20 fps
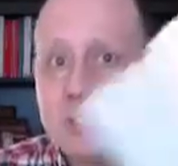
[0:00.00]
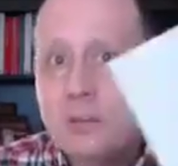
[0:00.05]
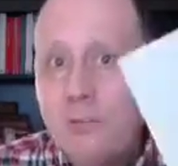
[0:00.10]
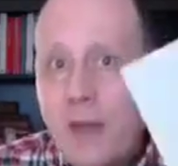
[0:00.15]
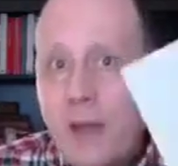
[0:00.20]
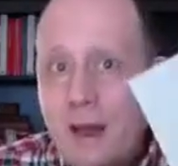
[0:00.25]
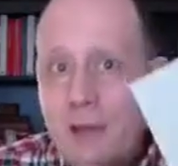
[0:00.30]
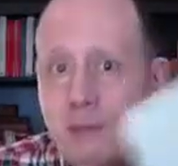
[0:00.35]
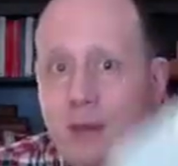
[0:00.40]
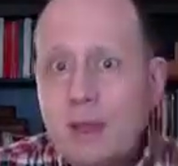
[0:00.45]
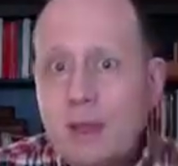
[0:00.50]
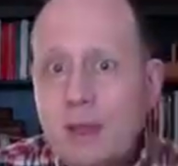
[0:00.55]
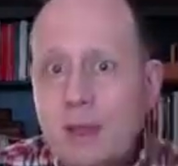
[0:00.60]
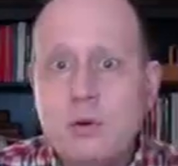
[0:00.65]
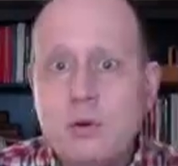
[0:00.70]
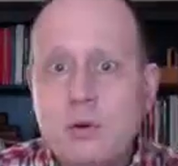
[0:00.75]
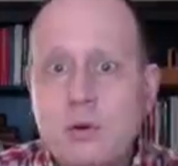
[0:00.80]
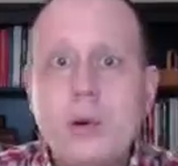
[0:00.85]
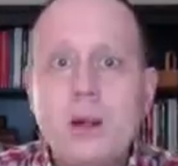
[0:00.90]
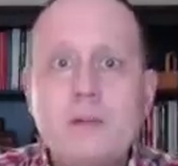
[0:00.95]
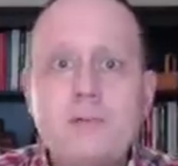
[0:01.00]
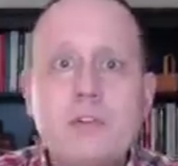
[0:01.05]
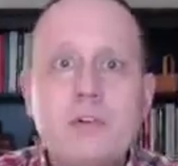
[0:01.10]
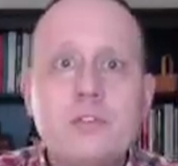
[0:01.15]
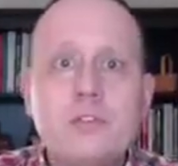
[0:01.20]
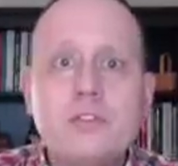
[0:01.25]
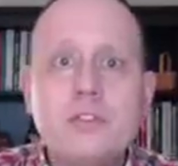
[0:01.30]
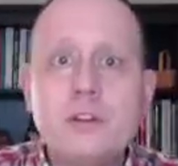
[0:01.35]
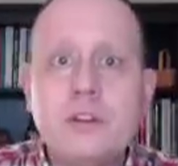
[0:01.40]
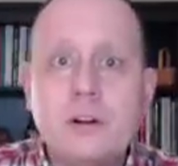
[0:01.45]
a pad of paper. Whatever
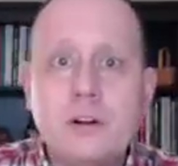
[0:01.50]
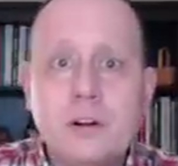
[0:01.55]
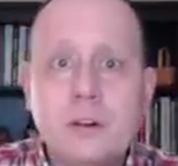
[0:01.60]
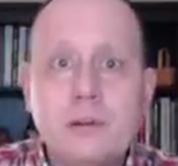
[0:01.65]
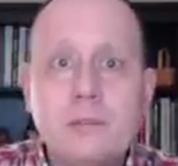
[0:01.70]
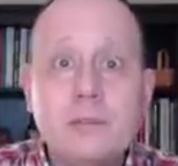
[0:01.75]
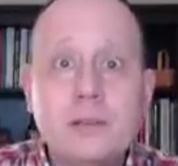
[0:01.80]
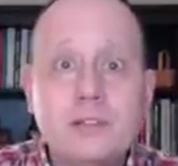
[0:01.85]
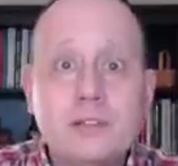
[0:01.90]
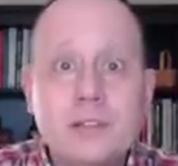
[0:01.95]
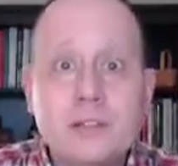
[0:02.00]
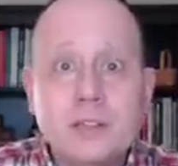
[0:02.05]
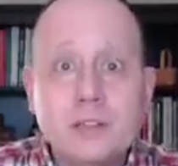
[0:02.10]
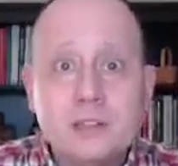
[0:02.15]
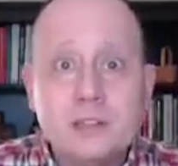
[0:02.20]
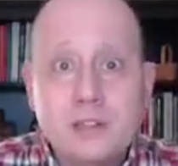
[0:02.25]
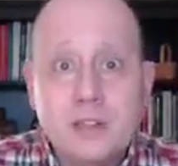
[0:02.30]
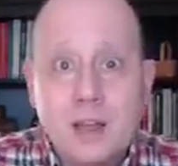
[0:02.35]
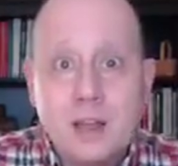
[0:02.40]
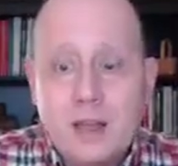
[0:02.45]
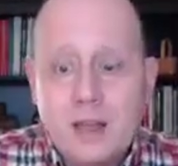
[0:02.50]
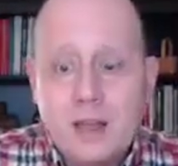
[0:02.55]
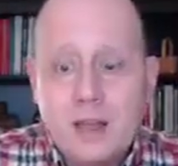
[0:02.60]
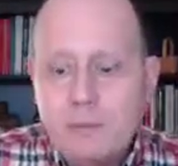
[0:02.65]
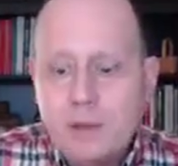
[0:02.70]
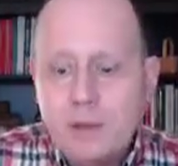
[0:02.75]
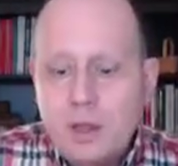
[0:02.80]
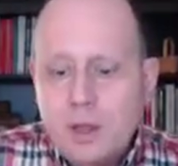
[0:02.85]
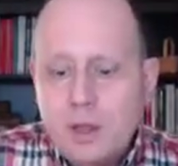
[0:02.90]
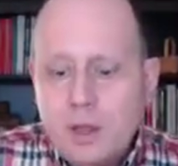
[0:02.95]
your CRM is at this
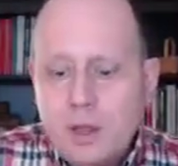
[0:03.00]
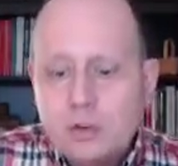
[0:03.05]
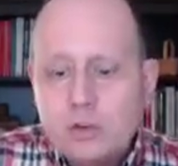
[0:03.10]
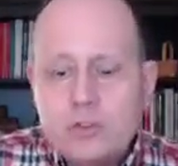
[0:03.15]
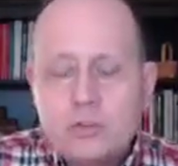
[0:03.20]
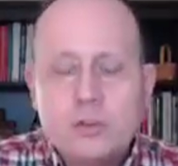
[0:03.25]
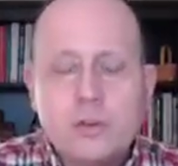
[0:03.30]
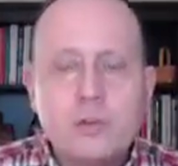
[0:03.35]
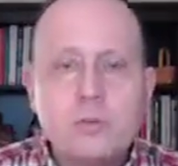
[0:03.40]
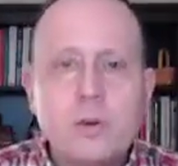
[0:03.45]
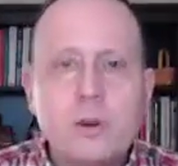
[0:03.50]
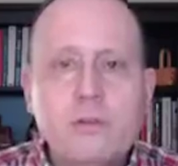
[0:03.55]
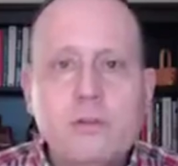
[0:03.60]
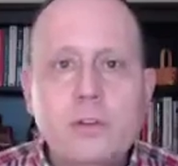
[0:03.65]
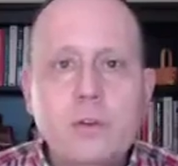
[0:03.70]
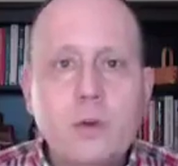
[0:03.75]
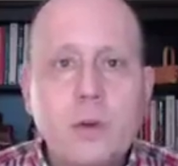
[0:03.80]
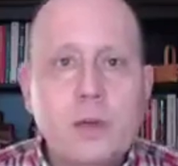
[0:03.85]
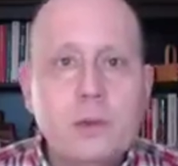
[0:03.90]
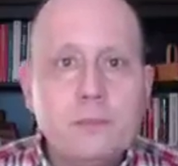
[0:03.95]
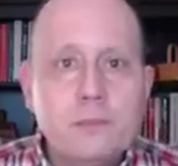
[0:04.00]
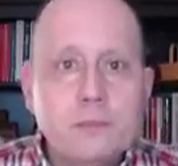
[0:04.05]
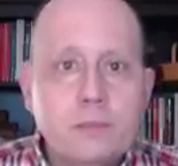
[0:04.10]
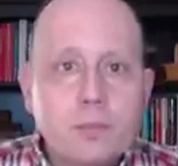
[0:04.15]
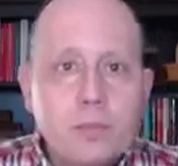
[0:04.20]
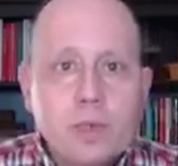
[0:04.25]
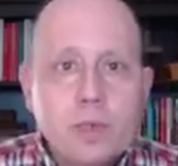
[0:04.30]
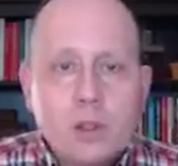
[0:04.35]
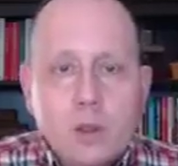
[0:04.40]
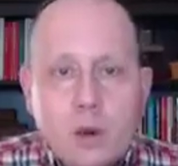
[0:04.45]
time, you should review it,
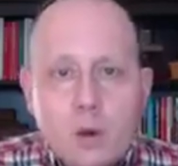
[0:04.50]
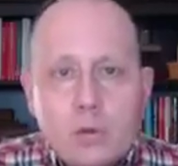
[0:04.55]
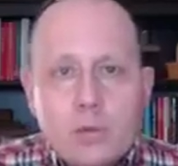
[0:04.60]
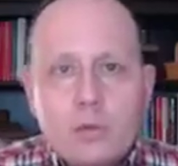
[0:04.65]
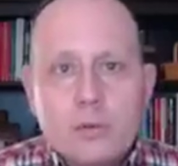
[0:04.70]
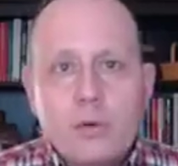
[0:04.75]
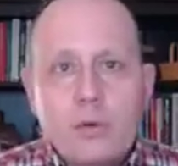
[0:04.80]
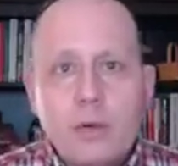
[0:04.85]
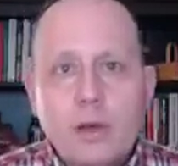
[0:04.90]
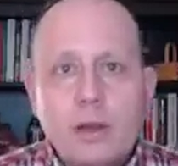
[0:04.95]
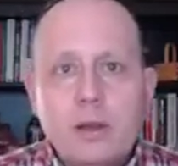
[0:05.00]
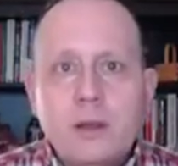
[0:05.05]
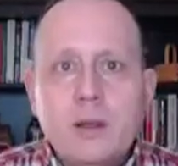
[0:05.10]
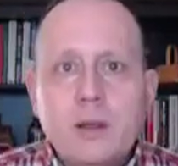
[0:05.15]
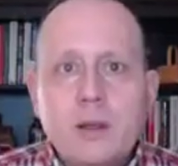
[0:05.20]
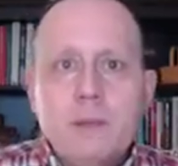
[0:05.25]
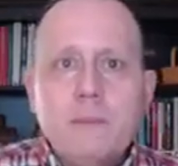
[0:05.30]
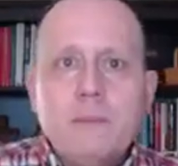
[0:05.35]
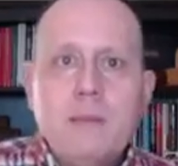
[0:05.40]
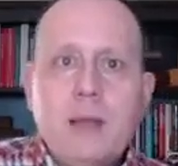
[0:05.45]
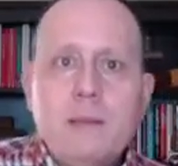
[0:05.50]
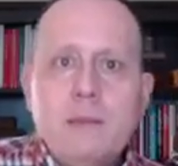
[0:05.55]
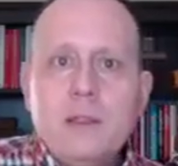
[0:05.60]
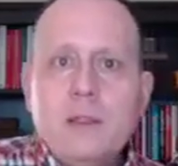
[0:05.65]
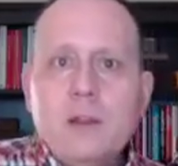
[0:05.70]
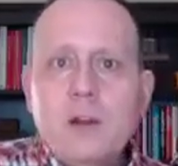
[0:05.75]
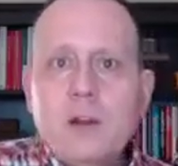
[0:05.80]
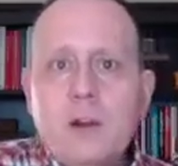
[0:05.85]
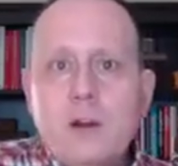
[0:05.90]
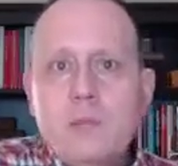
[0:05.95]
go through it. Maybe
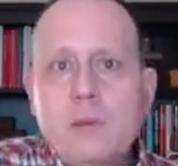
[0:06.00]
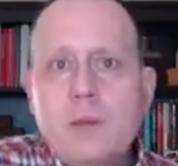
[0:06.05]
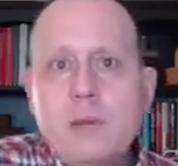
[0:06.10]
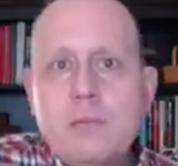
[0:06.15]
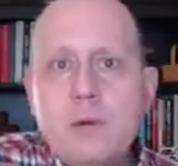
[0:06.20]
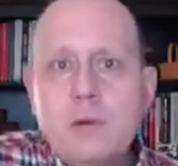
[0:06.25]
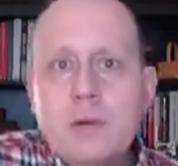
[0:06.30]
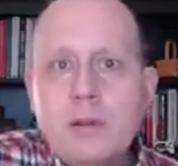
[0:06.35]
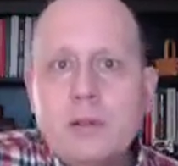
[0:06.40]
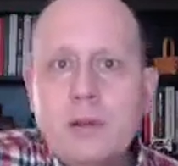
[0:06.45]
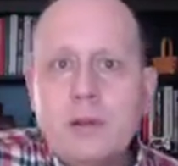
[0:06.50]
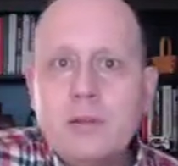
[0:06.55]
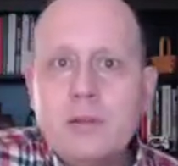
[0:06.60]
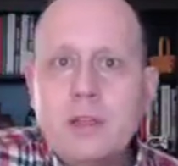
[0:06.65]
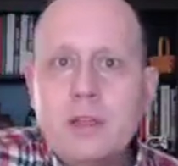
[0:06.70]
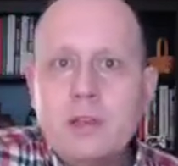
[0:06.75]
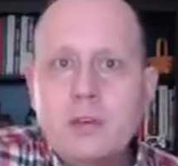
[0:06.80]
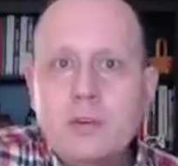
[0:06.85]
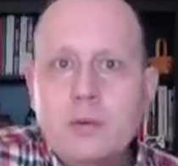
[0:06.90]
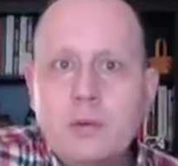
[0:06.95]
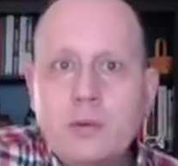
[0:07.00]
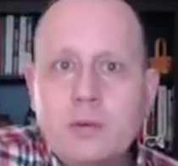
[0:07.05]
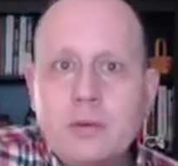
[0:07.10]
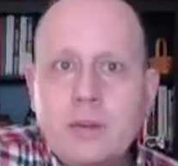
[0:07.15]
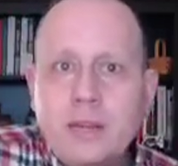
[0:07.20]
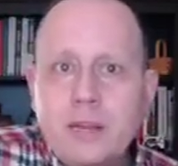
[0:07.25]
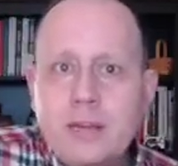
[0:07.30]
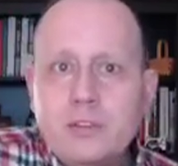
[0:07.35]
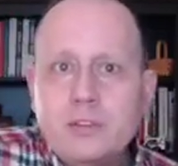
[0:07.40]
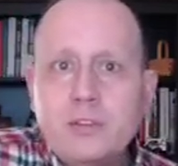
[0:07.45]
there are people in there that you
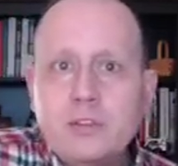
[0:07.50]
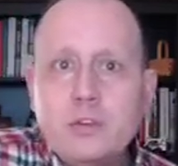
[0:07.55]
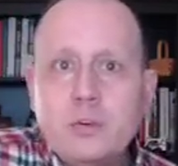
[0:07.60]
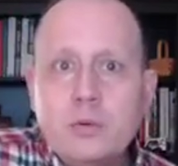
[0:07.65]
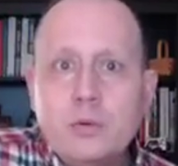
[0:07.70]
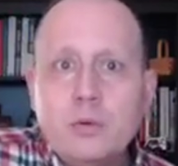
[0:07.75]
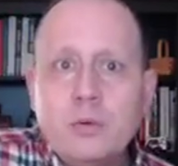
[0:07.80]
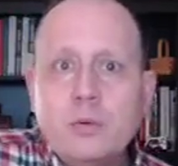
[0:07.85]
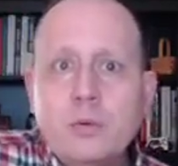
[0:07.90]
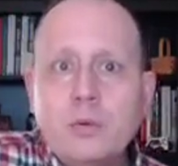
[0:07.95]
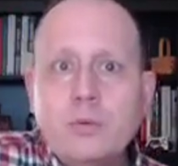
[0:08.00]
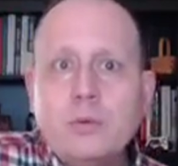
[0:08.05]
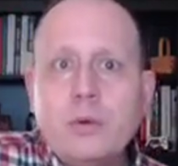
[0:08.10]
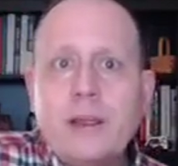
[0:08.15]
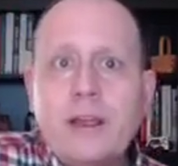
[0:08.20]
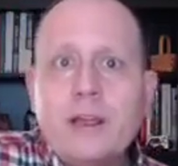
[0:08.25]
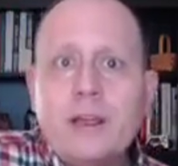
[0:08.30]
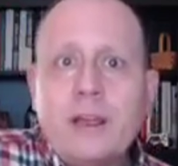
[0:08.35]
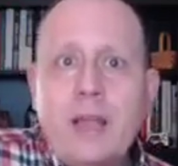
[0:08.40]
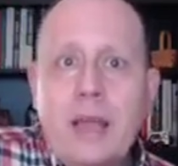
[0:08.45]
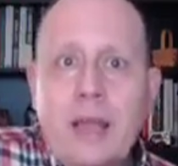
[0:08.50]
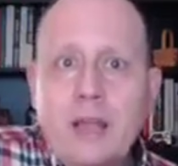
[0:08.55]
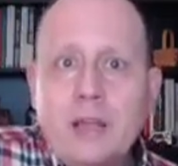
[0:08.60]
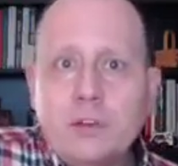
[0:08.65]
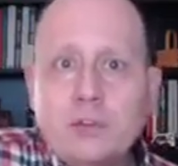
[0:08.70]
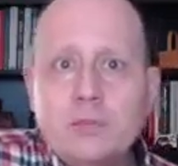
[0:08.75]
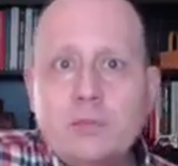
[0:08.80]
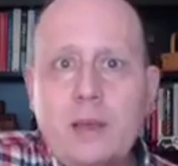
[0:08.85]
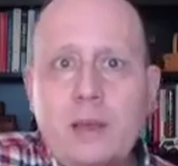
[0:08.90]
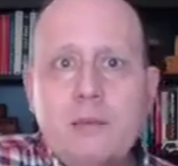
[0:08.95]
need to
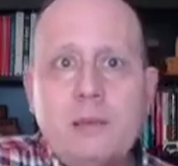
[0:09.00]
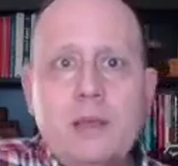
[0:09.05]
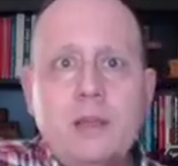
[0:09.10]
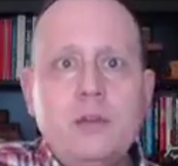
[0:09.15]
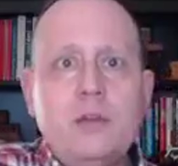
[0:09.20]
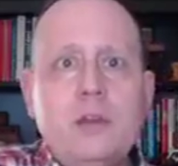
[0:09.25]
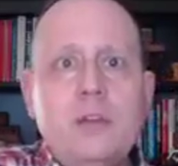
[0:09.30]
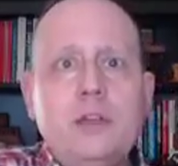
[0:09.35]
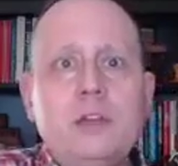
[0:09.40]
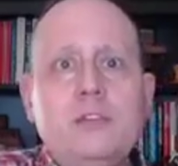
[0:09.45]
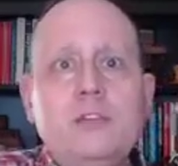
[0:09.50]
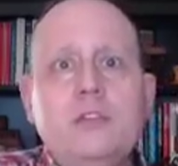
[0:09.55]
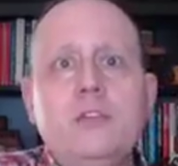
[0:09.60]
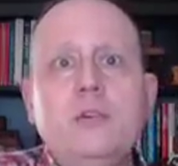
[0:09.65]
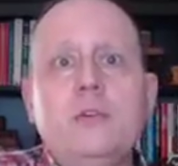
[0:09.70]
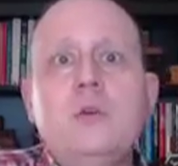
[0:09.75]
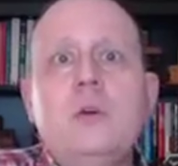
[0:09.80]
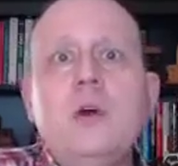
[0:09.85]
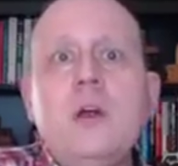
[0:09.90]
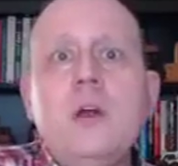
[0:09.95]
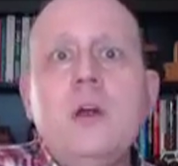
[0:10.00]
re-engage. Maybe you need to